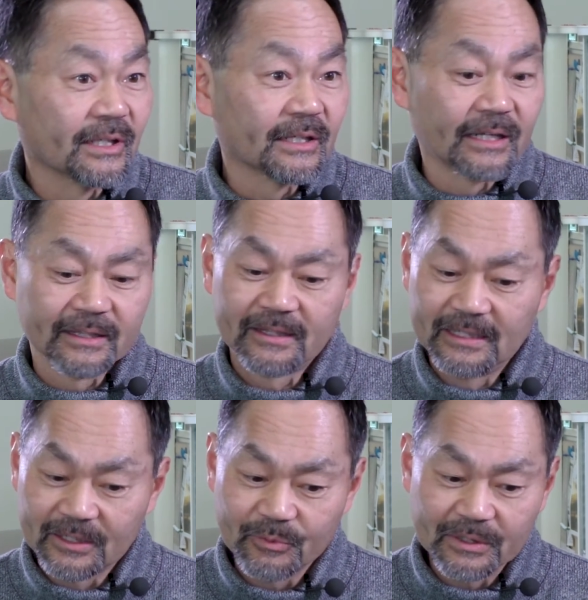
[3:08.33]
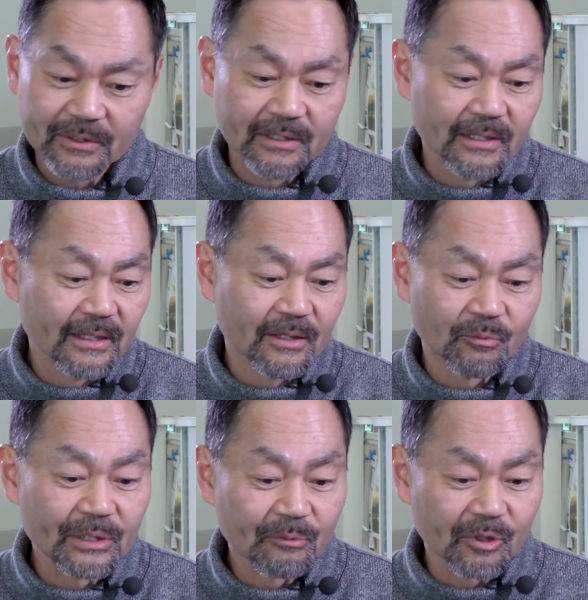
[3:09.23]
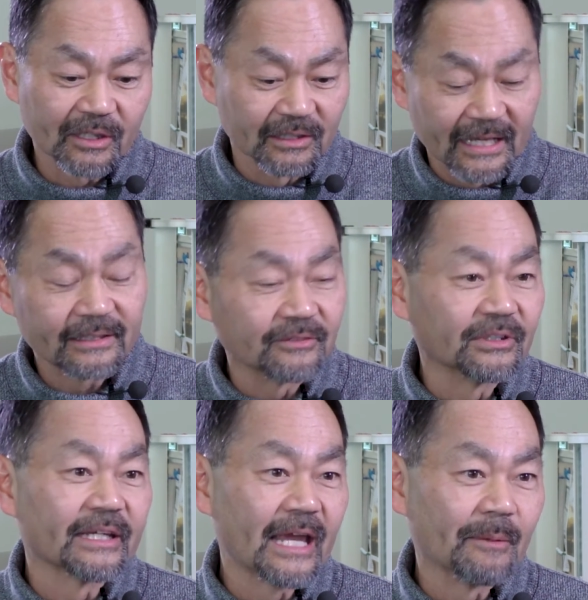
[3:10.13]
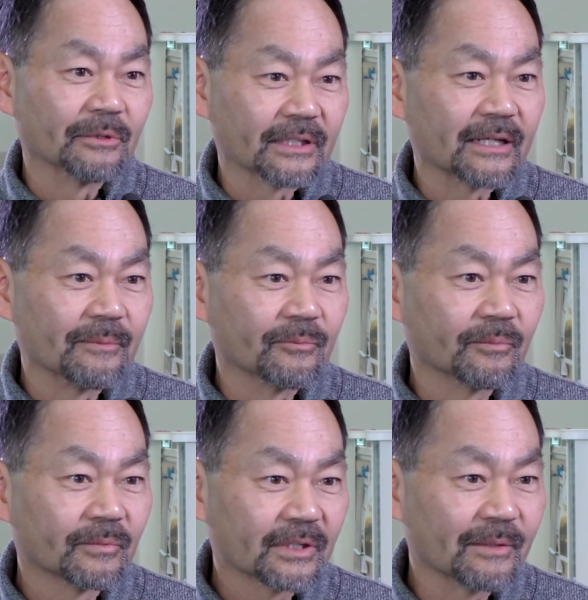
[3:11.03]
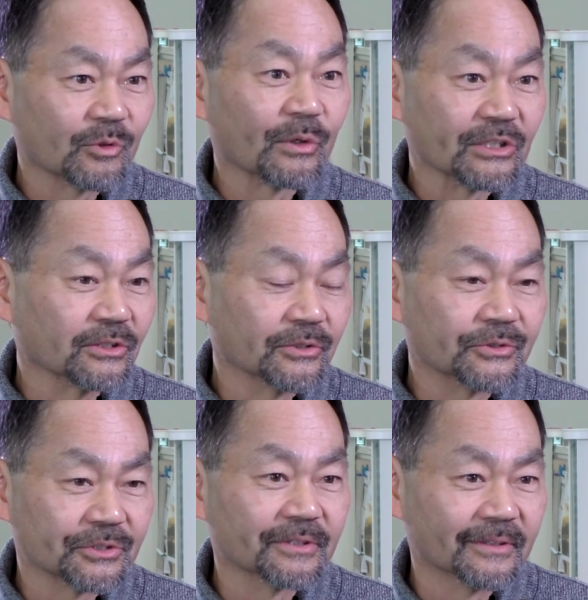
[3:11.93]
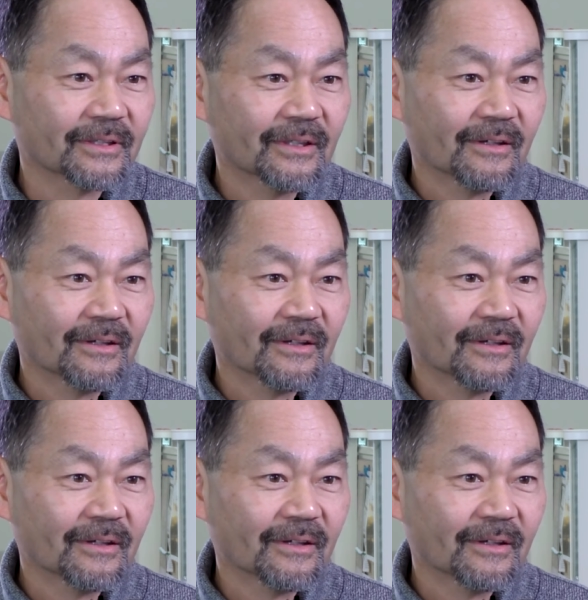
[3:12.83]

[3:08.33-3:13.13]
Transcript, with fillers: And I think we were collectively able to come to resolution